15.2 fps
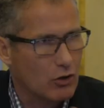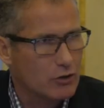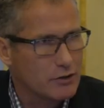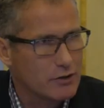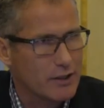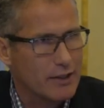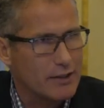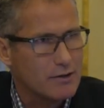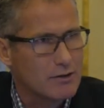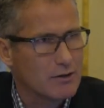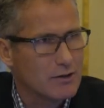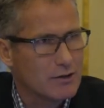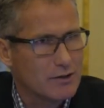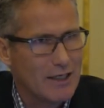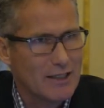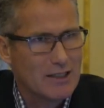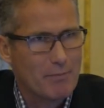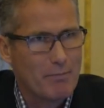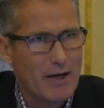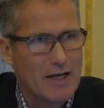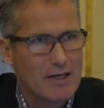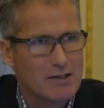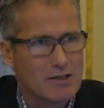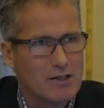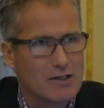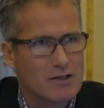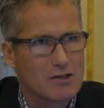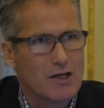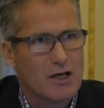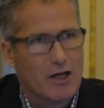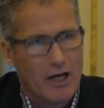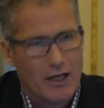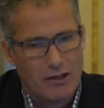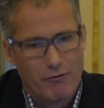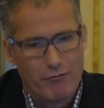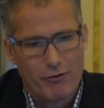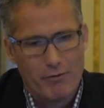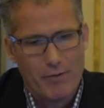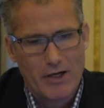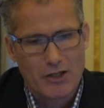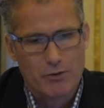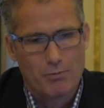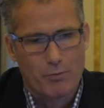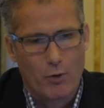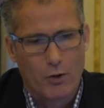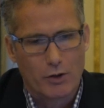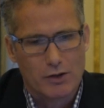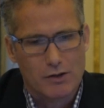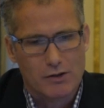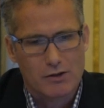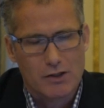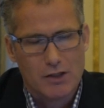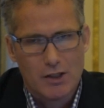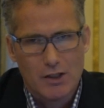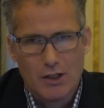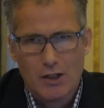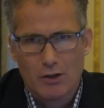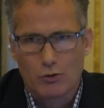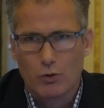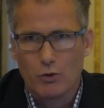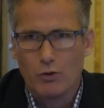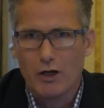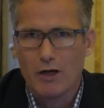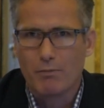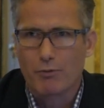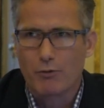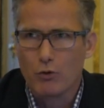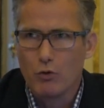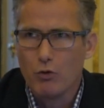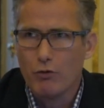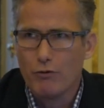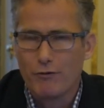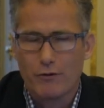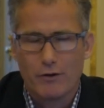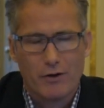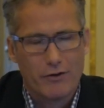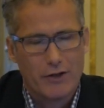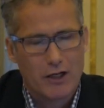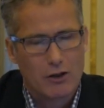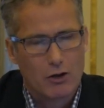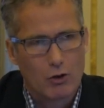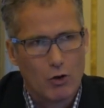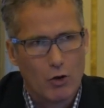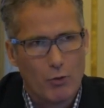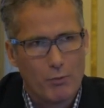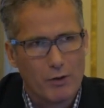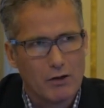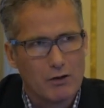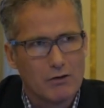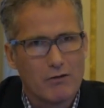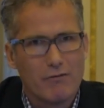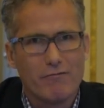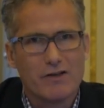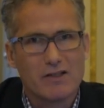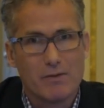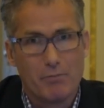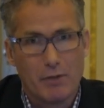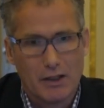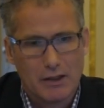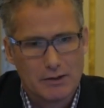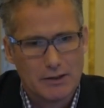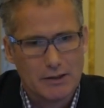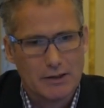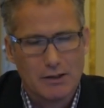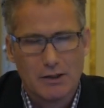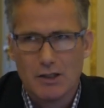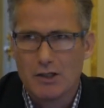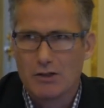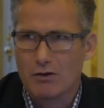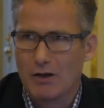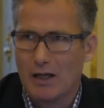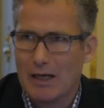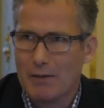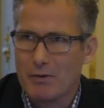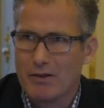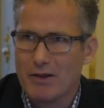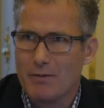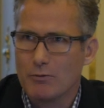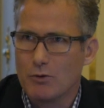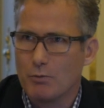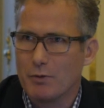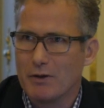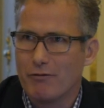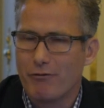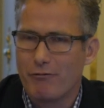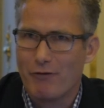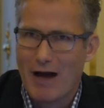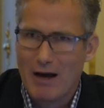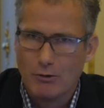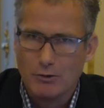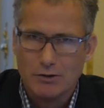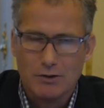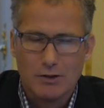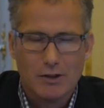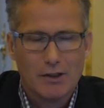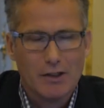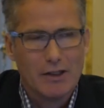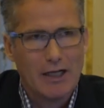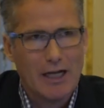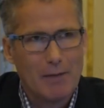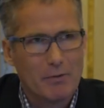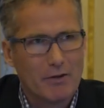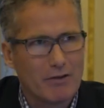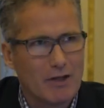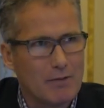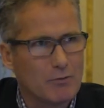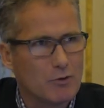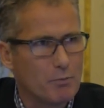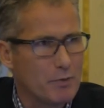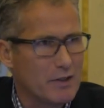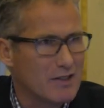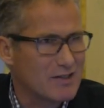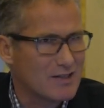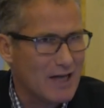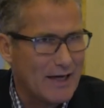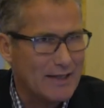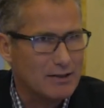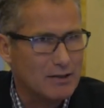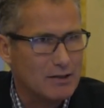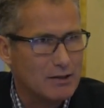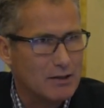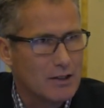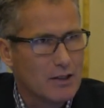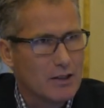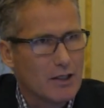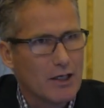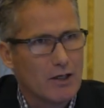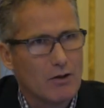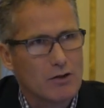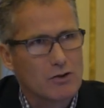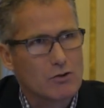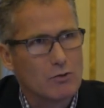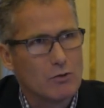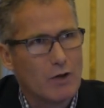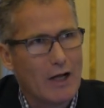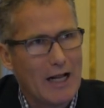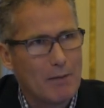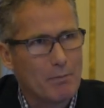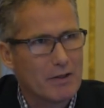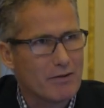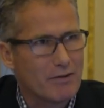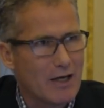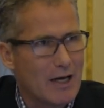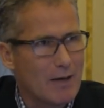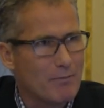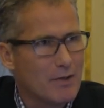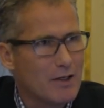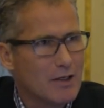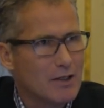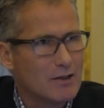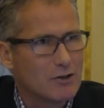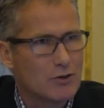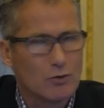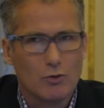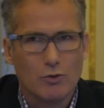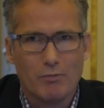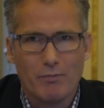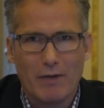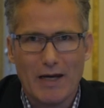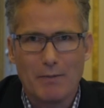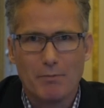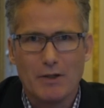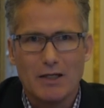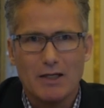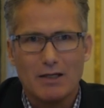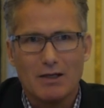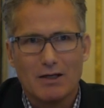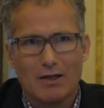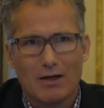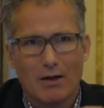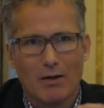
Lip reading: content databases and information portals to improve their global visibility. So helping them to be found, helping them to be cited, and also helping them to maybe